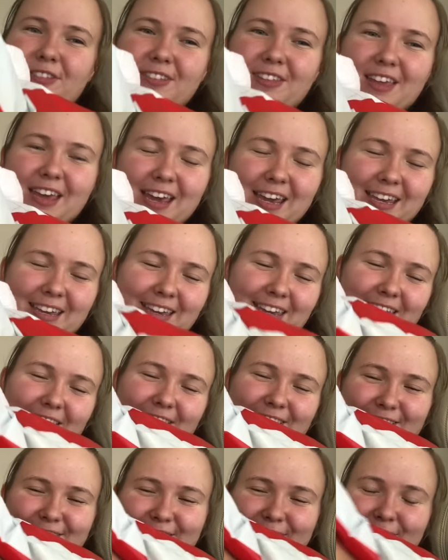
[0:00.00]
thank
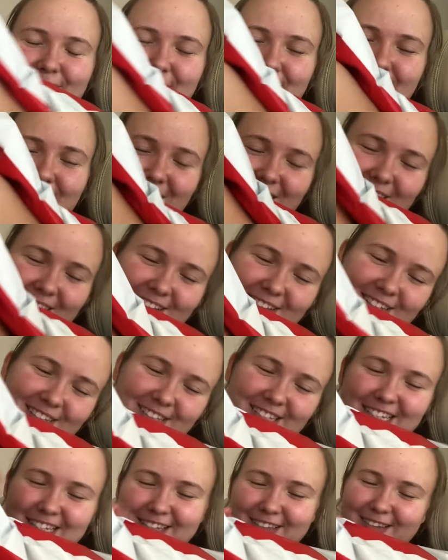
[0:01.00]
you,
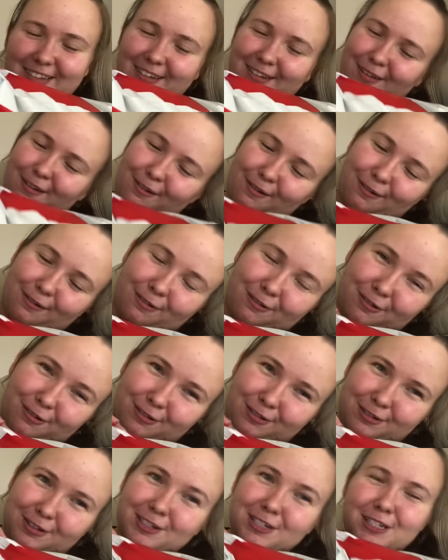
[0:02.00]
nurse.
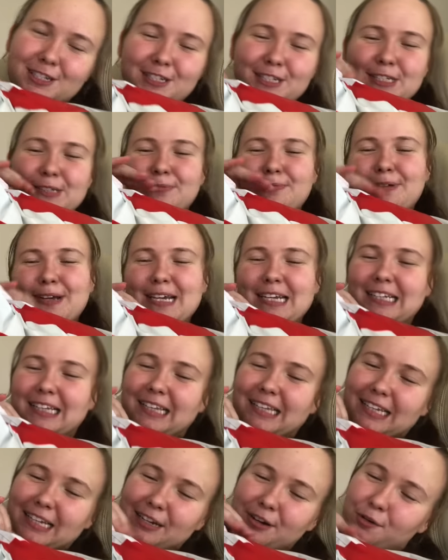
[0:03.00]
Oh, sweet
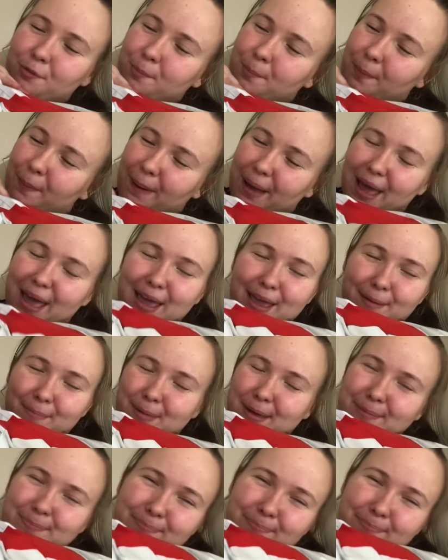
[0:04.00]
little baby